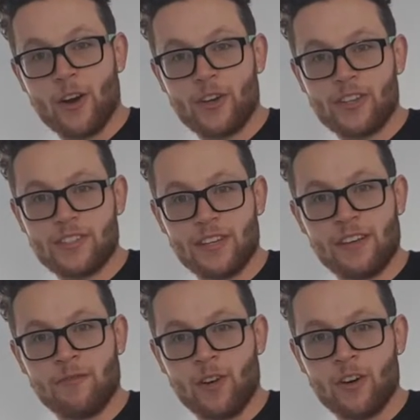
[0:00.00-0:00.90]
Ogus
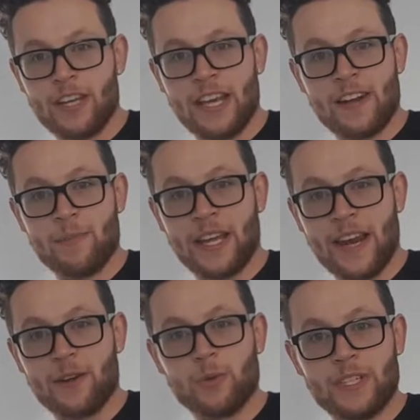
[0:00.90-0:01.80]
in a vlog, he had a
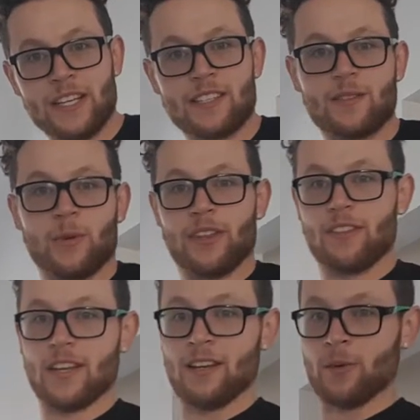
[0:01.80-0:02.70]
mechanical desk
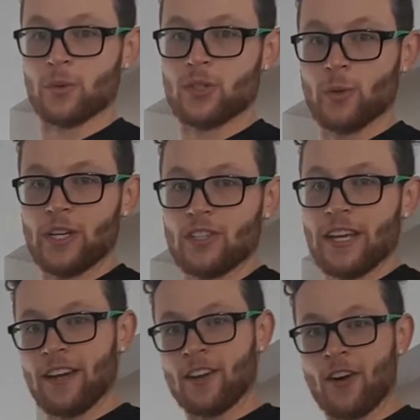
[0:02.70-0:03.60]
with a little switch
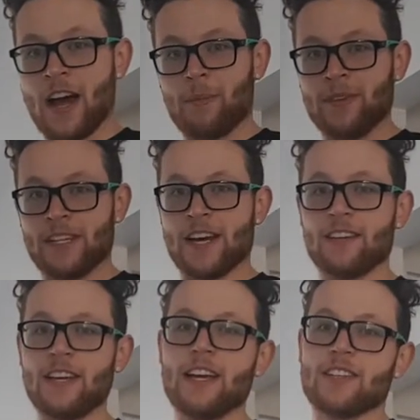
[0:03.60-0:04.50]
that could go up and
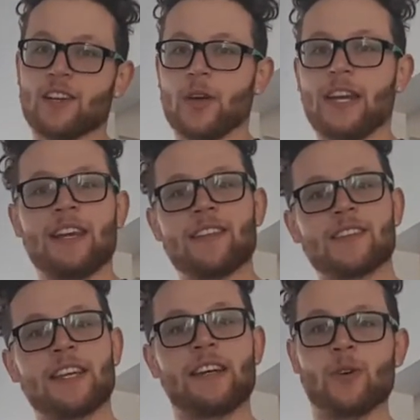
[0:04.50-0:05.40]
down, so he could either
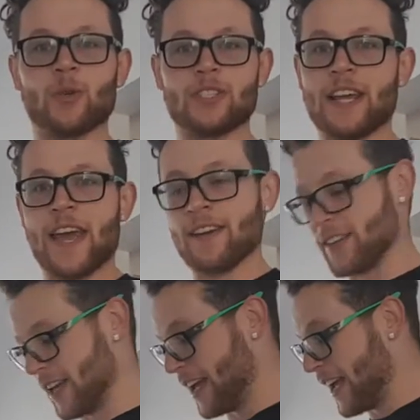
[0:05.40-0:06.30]
sit or
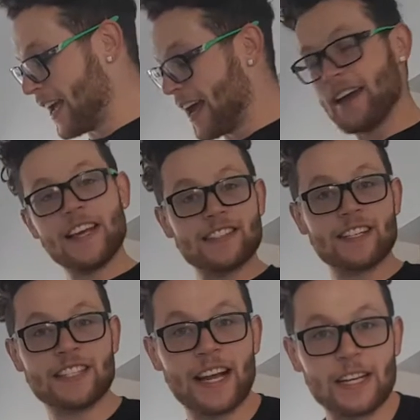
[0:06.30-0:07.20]
stand. And that's
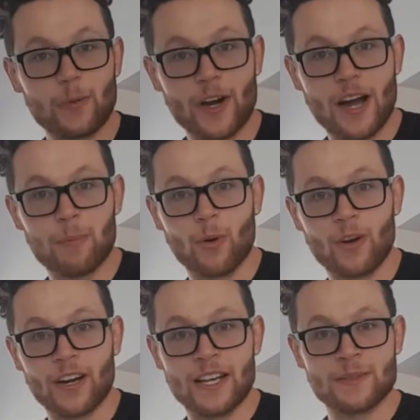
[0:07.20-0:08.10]
exactly what I
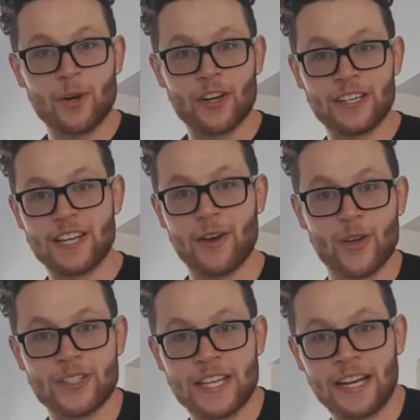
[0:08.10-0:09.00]
bought, guys. I'm not going to tell
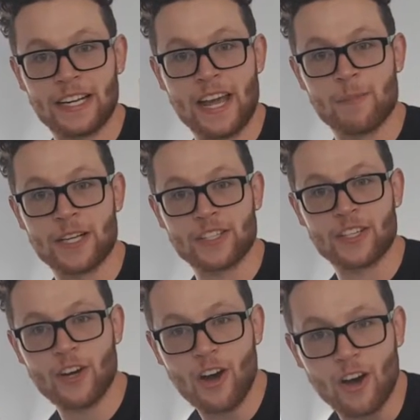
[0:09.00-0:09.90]
you exactly how much
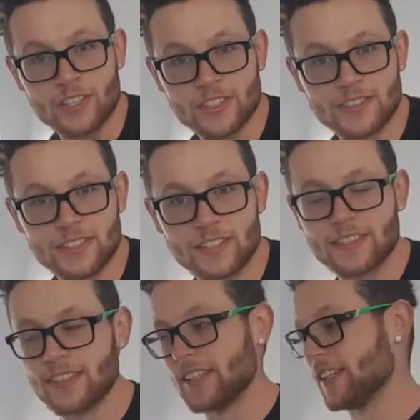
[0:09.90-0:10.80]
it cost,
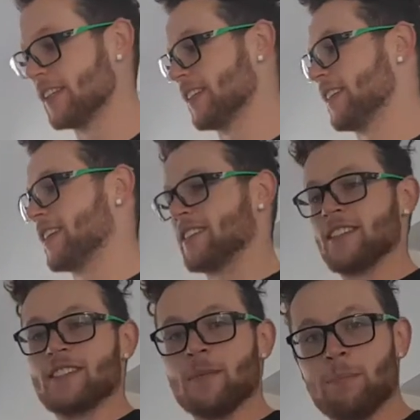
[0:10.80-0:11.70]
because
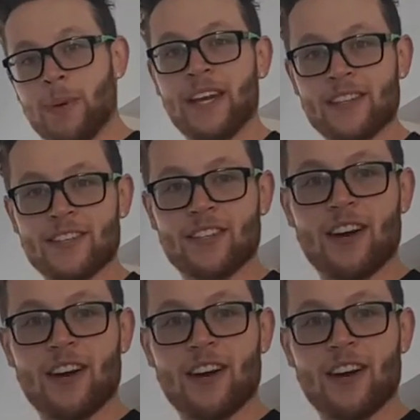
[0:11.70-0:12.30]
it's the biggest